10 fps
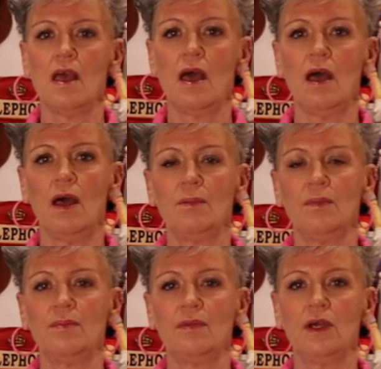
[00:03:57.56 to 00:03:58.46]

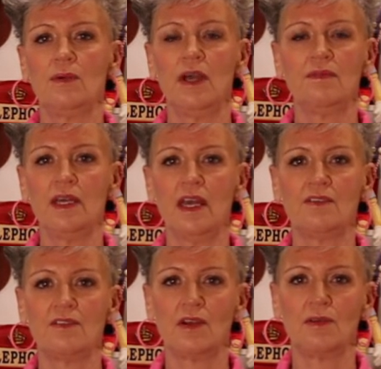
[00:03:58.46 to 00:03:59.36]
whoever
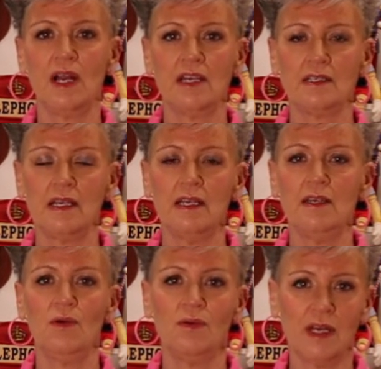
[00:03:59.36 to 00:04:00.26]
guessed
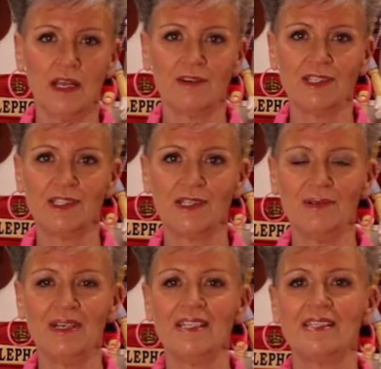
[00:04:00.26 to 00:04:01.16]
correctly or nearest
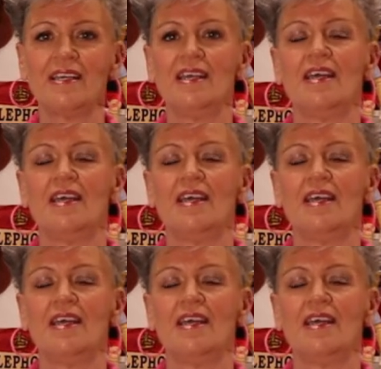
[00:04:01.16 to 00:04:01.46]
to it.